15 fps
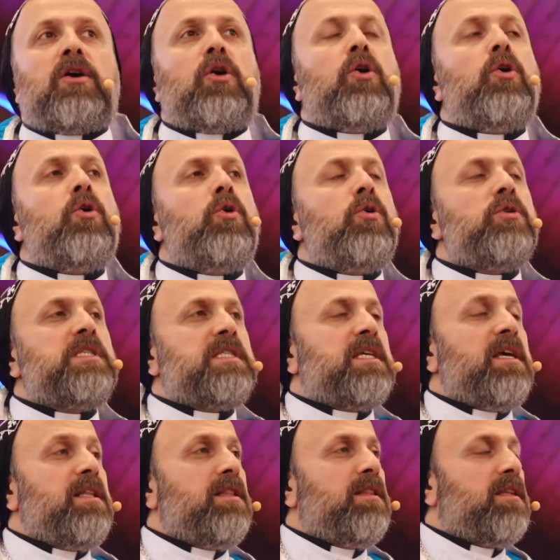Oh,
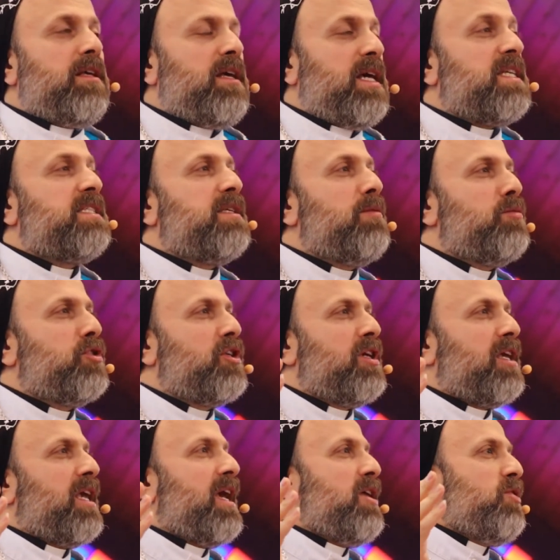Saint
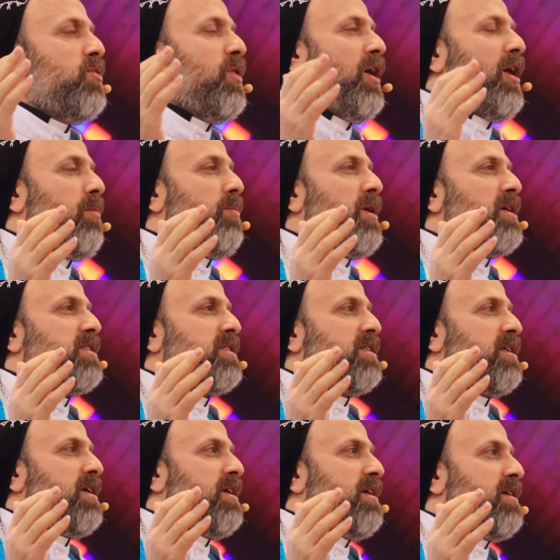Assumption, can you help us?
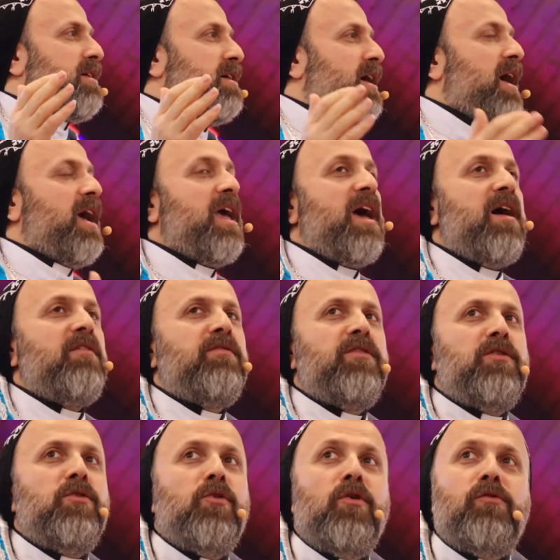I
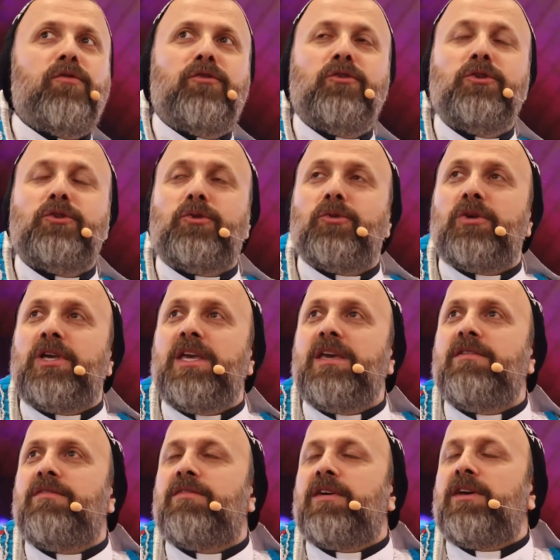have no food to
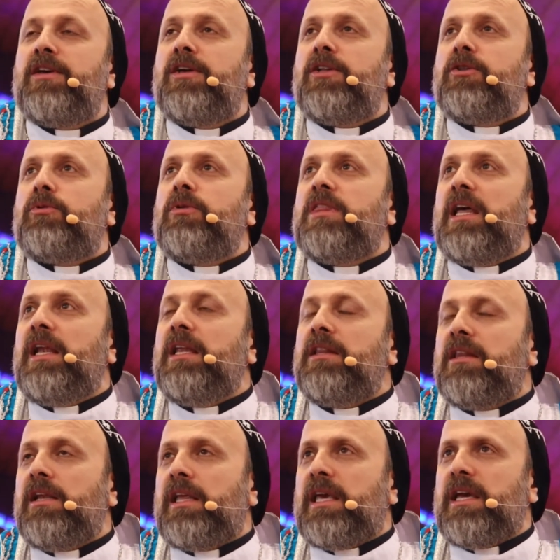give to the
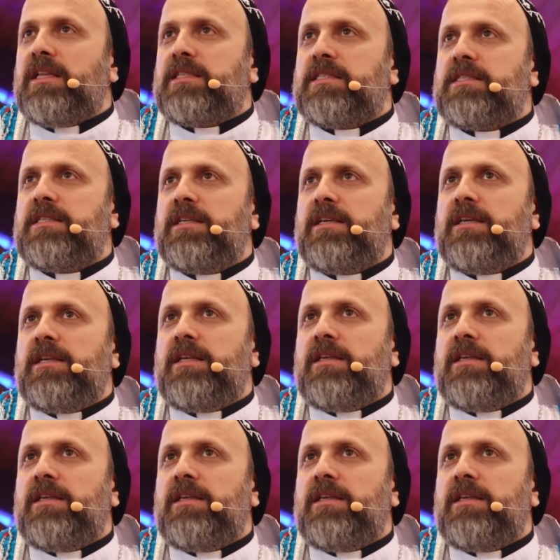little kids.